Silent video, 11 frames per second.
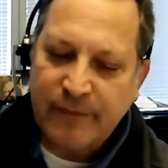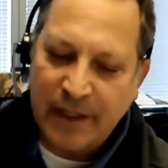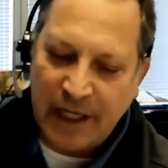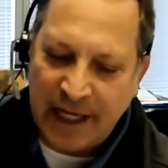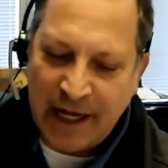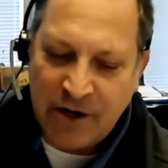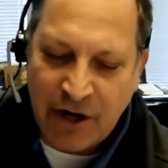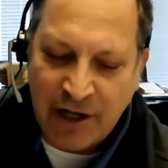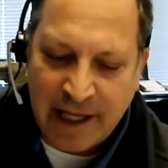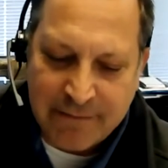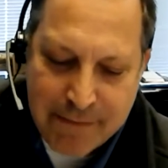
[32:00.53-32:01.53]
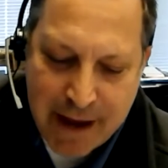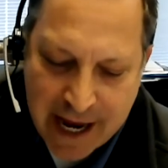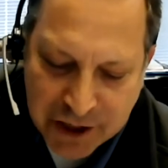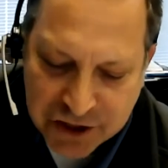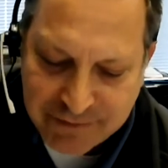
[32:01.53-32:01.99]
I call it like
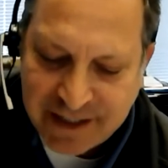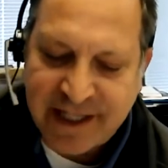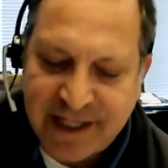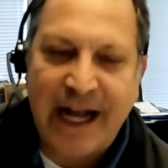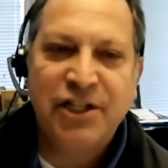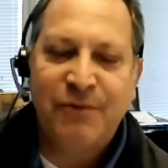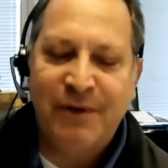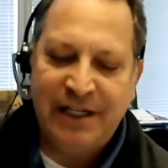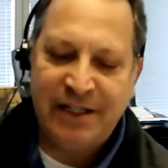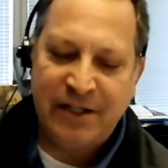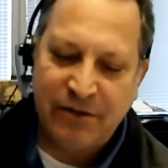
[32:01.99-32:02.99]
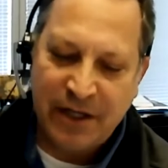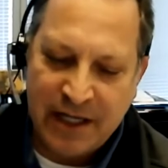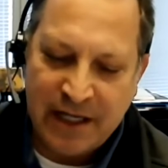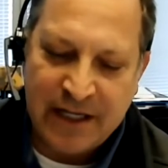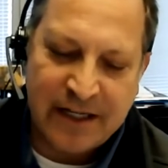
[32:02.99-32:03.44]
MASH meets Catch-22,
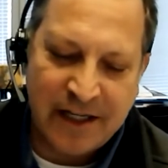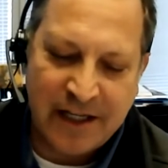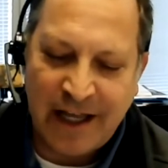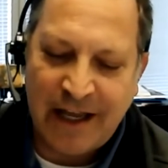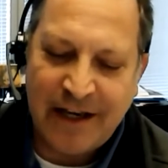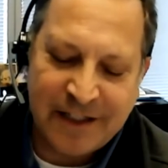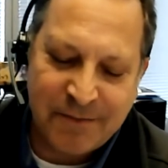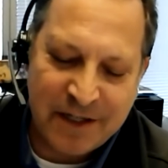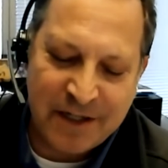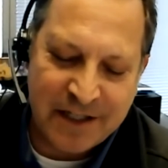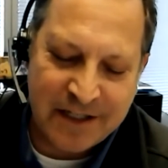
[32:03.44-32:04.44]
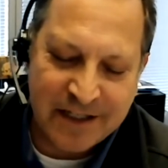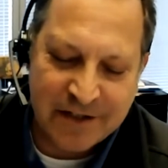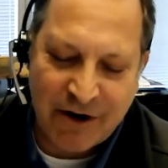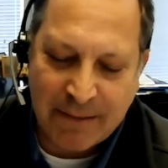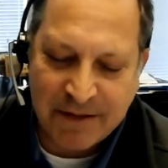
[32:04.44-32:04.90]
and it's been
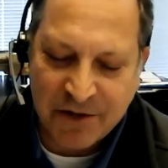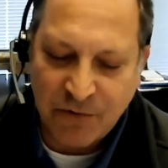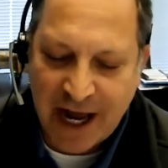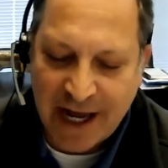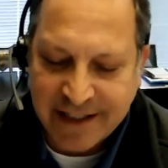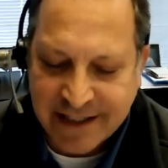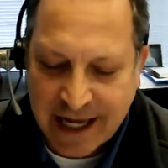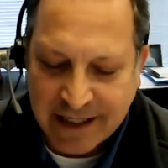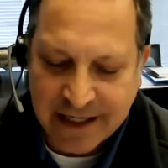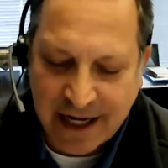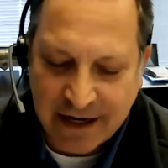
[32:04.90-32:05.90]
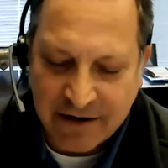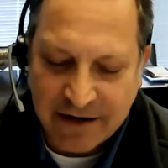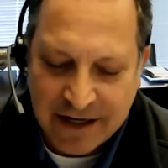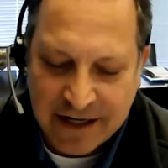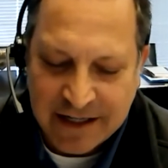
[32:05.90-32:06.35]
described as a wry
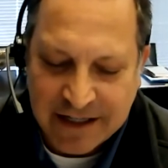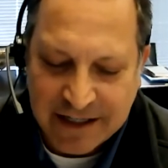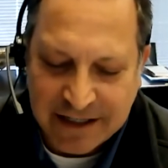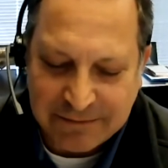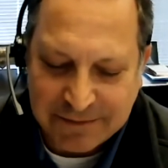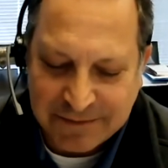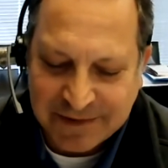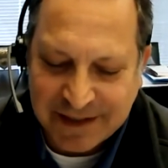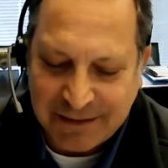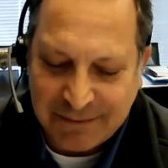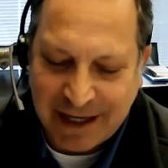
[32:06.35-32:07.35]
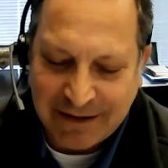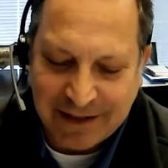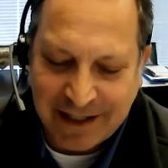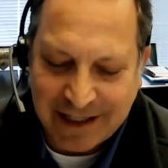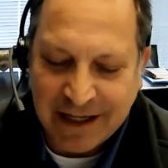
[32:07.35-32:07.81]
satire
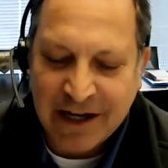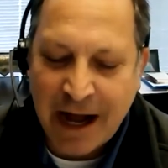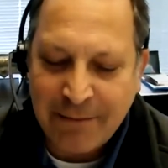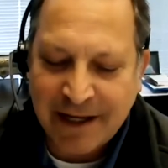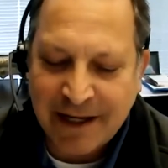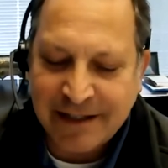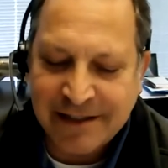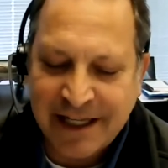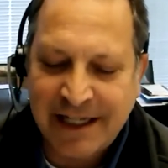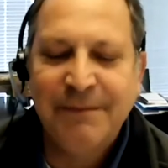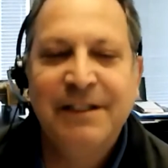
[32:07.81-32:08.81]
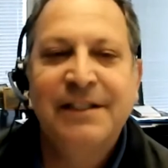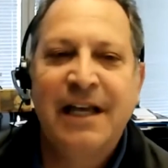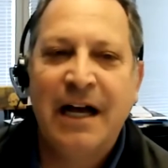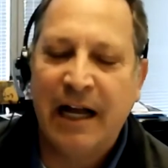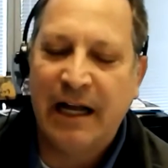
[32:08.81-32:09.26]
about like a comic settlement
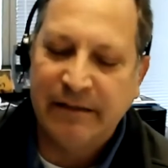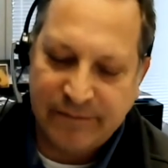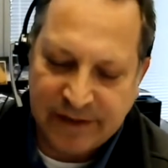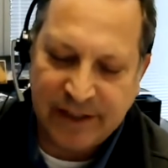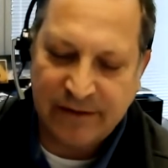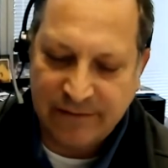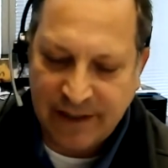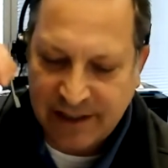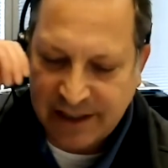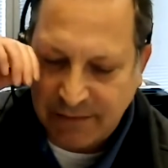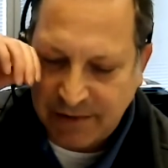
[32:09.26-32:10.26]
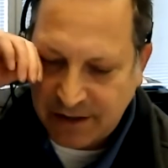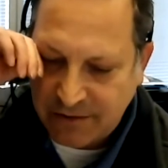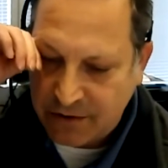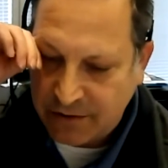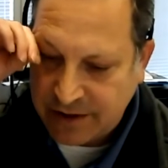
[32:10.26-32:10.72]
saga. So that's some of the
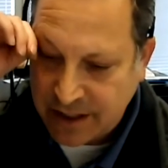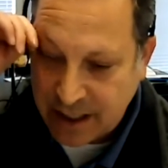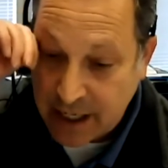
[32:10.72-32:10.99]
quotes